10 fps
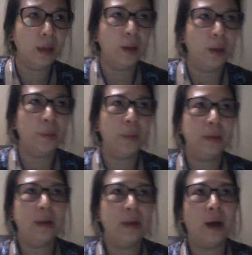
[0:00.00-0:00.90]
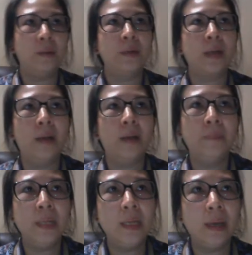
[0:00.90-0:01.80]
whether our company
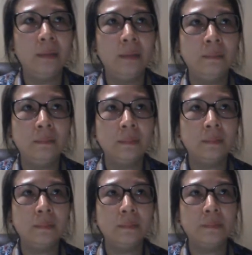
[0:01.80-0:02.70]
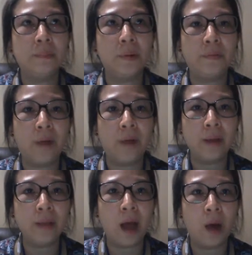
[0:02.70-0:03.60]
can provide
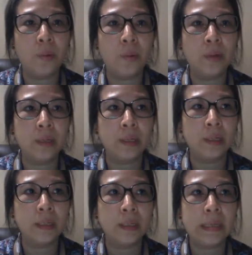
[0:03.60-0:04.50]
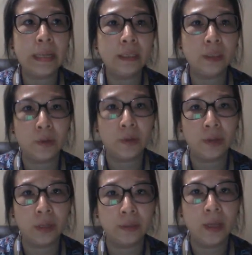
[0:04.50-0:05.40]
our needs or not.
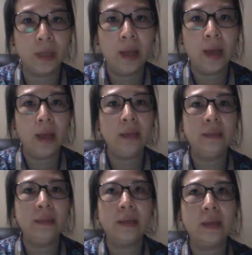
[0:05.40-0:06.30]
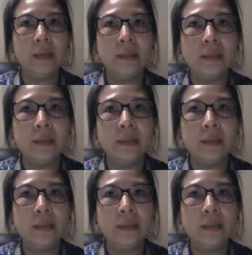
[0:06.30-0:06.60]
in case